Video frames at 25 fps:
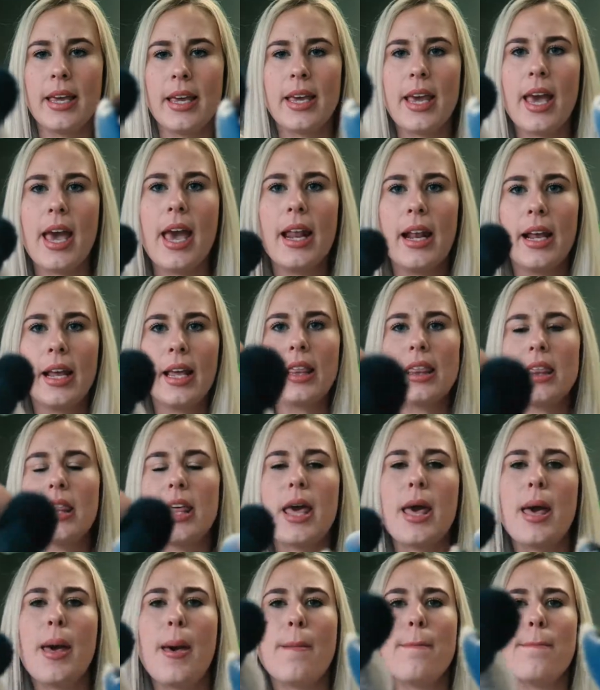getting
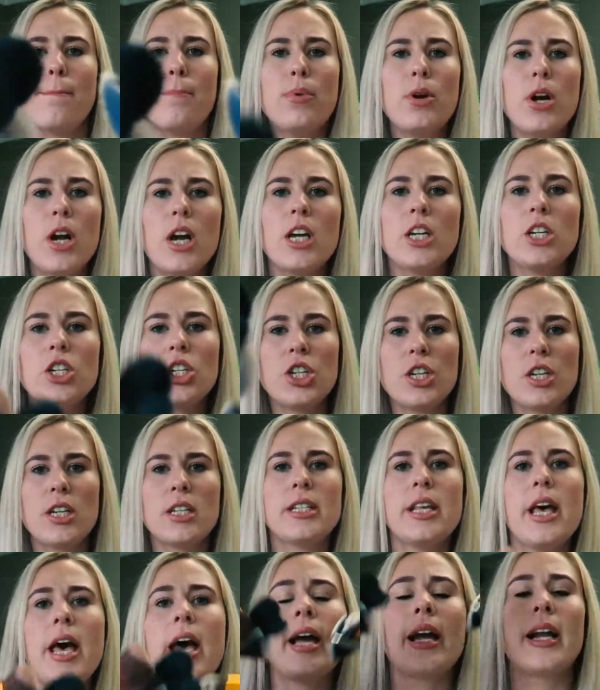their
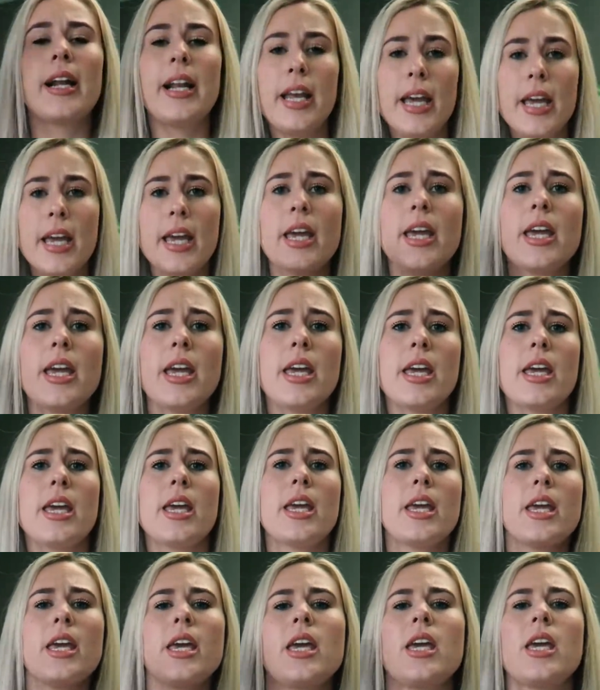brushes
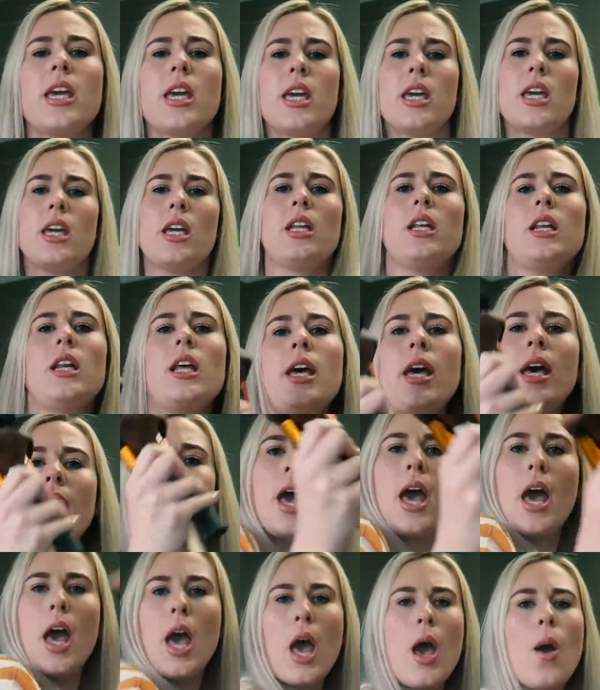clean.
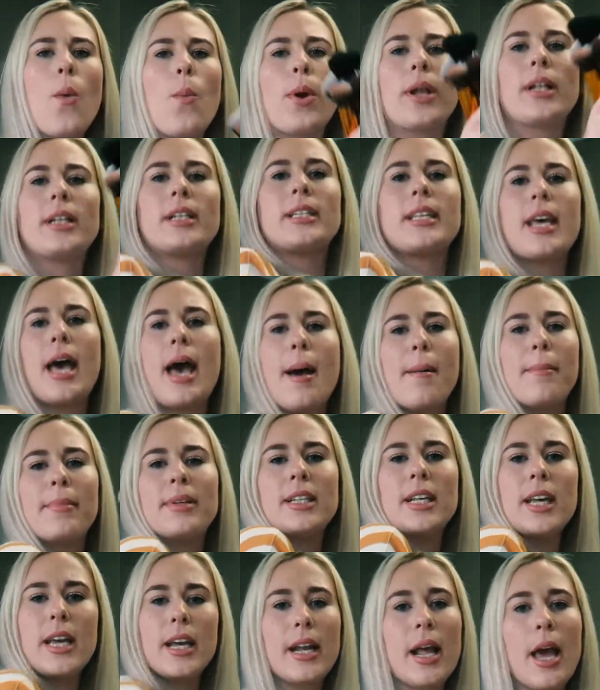What
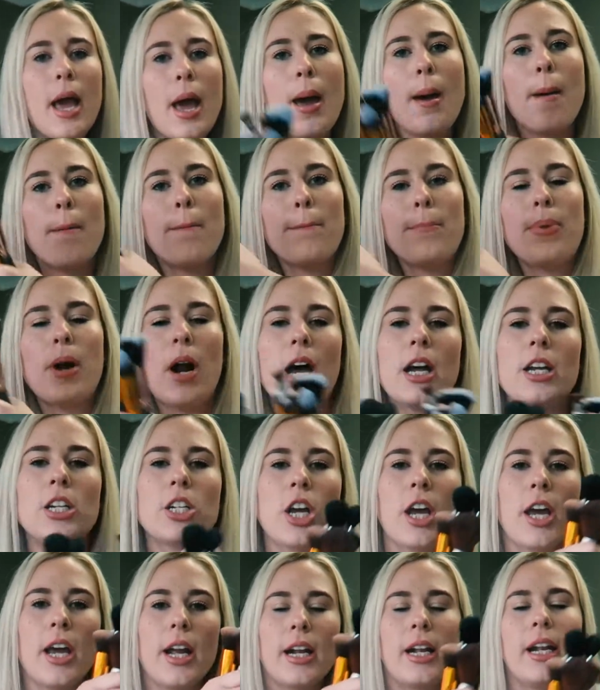time is it?
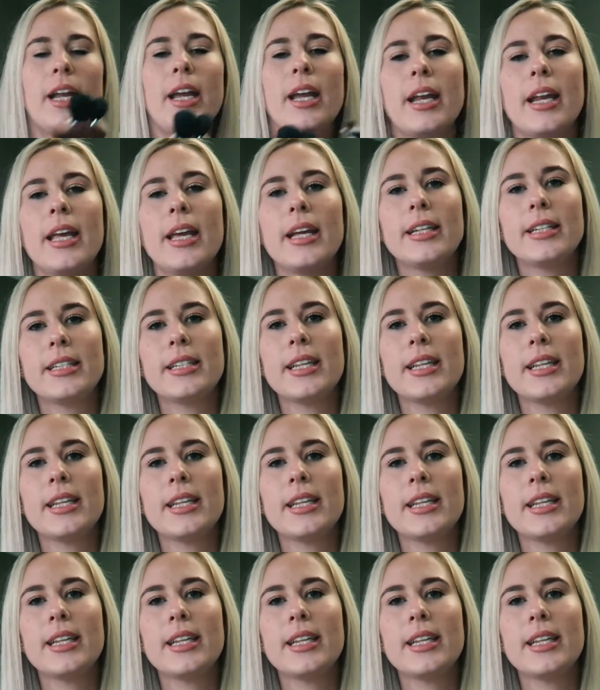Brush cleaning